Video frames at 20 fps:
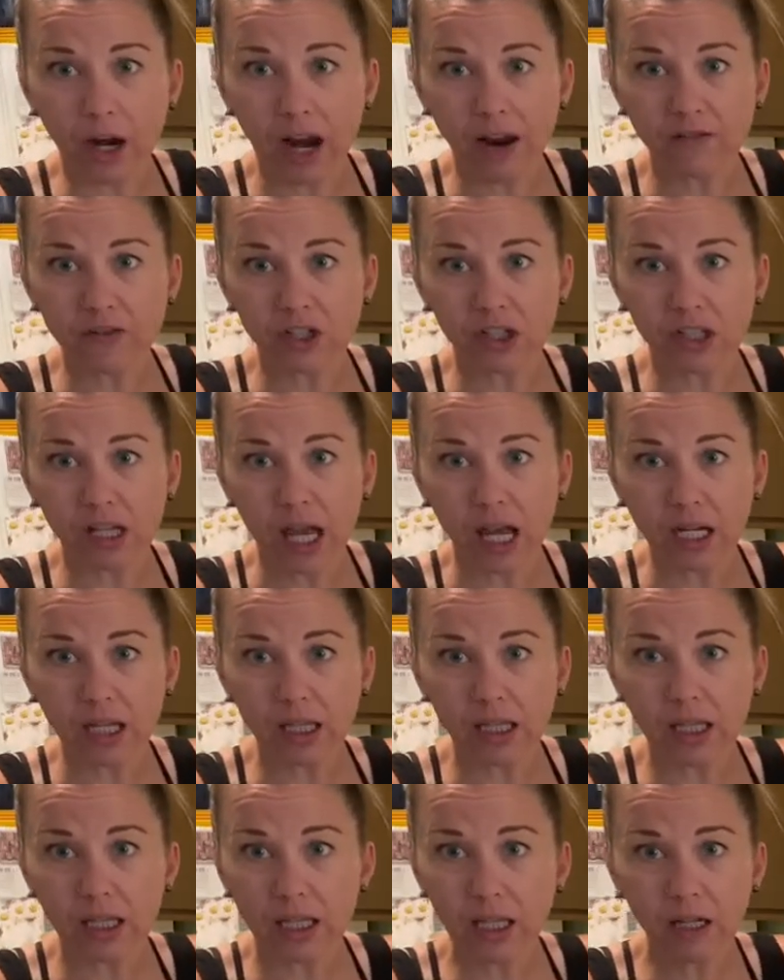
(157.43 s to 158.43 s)
I've just got a
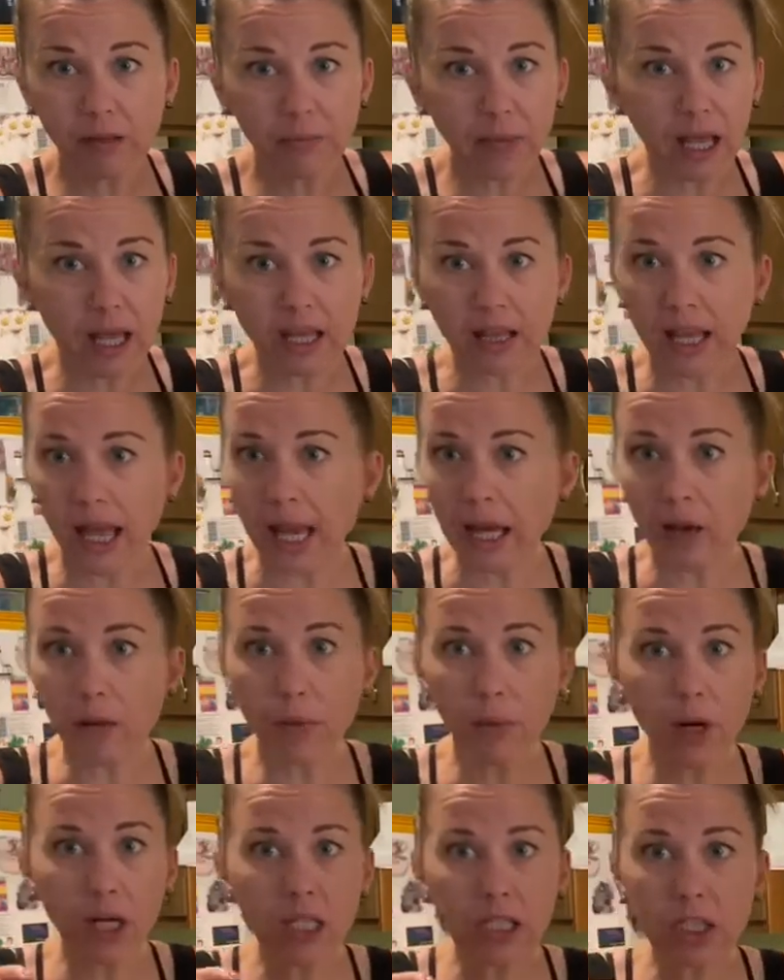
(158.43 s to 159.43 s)
little bit, like
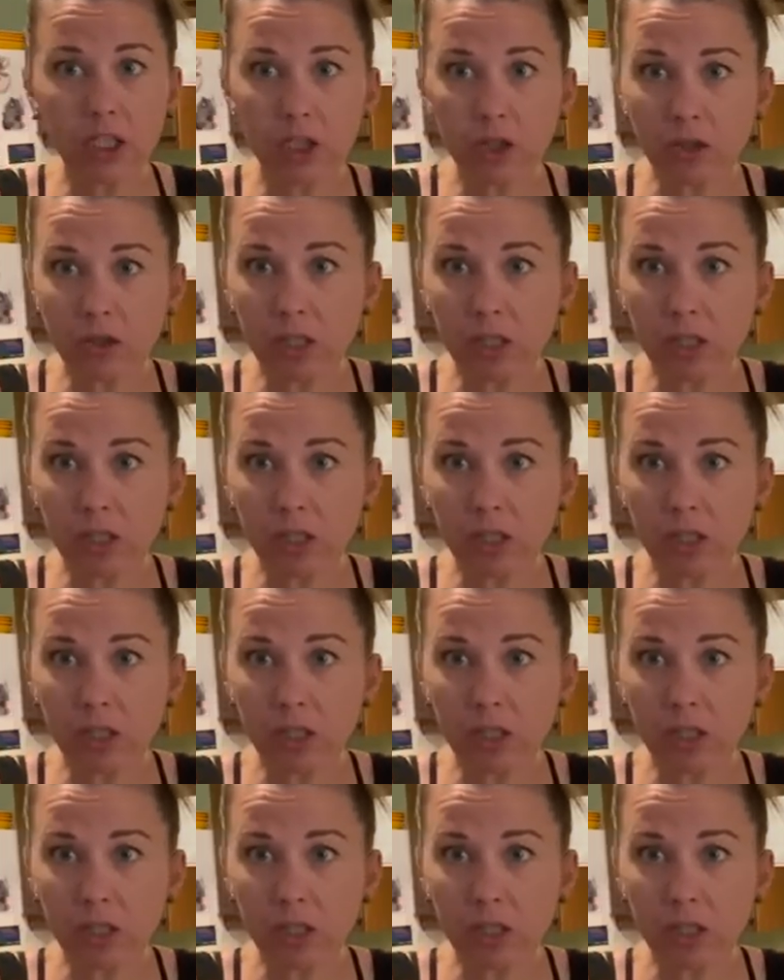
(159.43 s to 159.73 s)
1 to 2